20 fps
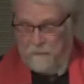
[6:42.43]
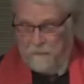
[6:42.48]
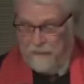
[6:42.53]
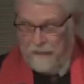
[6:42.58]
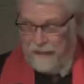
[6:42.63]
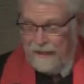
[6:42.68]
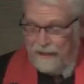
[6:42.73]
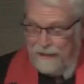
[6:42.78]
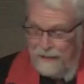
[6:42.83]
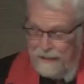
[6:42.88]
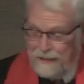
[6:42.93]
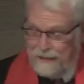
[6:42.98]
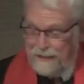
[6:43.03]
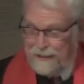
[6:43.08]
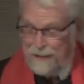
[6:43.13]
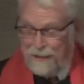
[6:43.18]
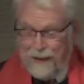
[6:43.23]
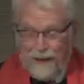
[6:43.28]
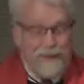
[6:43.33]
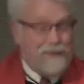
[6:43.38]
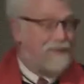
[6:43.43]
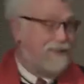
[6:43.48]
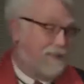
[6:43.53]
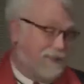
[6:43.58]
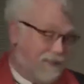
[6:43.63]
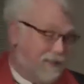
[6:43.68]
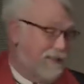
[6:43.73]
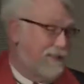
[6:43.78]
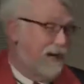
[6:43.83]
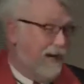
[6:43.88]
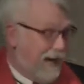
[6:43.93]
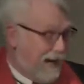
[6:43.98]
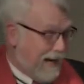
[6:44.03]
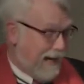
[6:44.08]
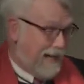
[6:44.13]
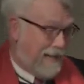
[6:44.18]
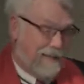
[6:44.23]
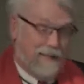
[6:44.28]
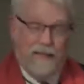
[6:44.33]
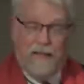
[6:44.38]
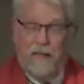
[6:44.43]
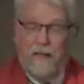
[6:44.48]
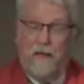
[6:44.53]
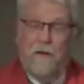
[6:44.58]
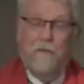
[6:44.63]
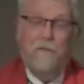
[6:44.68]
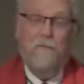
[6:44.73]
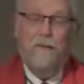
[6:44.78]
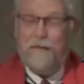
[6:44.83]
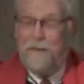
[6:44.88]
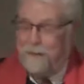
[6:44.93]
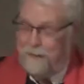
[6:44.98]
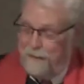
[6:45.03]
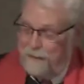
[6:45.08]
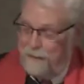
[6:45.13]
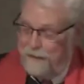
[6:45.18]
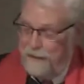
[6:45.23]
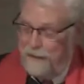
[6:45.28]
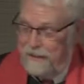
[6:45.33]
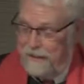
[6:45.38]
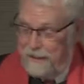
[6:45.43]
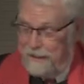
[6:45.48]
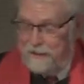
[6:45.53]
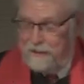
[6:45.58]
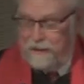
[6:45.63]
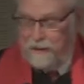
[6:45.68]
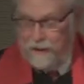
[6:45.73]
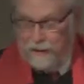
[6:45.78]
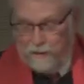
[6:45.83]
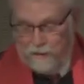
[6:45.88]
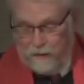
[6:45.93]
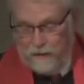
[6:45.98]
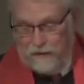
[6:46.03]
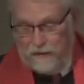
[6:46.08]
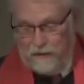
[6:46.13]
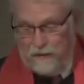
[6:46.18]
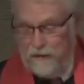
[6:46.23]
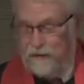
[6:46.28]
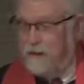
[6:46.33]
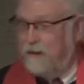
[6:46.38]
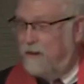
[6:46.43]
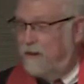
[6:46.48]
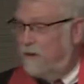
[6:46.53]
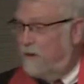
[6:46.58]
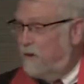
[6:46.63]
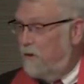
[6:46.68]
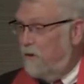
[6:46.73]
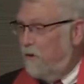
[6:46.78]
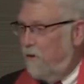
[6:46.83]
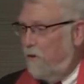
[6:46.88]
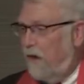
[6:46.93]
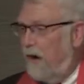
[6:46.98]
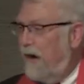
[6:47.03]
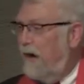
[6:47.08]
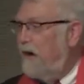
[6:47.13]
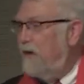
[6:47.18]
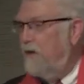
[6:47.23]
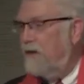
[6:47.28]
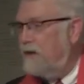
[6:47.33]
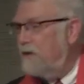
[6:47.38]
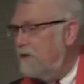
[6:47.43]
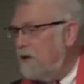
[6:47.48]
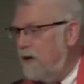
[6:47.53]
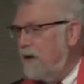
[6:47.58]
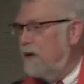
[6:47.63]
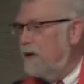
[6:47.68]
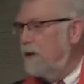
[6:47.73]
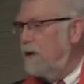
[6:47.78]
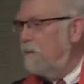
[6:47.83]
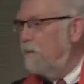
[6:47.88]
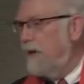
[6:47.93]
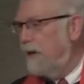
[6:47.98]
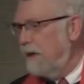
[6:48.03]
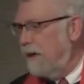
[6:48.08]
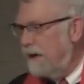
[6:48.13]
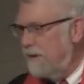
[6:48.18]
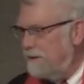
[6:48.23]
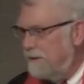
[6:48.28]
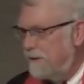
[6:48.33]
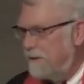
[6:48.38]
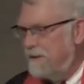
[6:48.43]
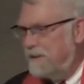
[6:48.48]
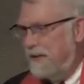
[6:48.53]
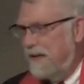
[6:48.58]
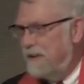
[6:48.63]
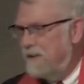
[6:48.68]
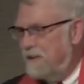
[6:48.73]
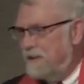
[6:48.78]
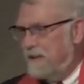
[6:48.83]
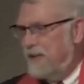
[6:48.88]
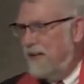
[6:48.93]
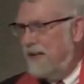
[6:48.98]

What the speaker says: Our exhausted God must look at us and wonder, why are they talking about exaltation?